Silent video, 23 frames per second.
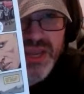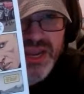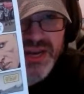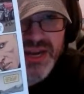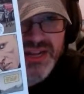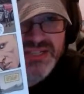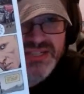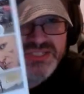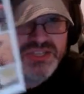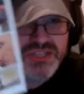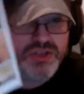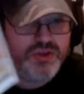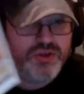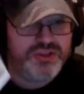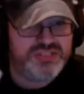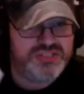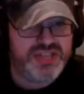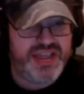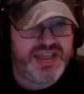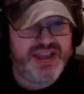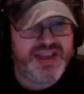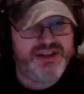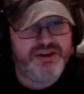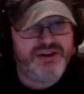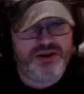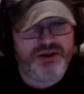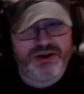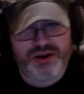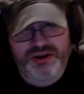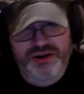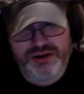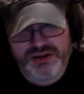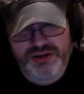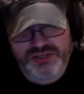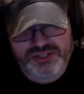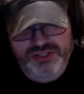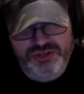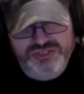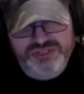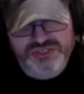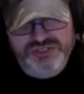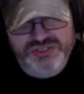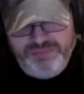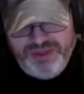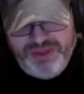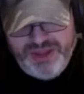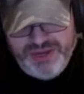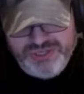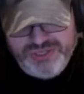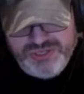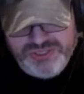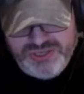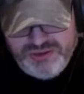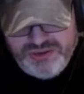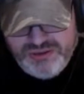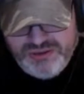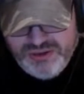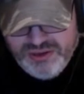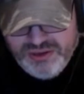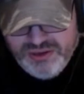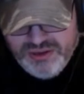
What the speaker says: he still is kind to her, shows compassion,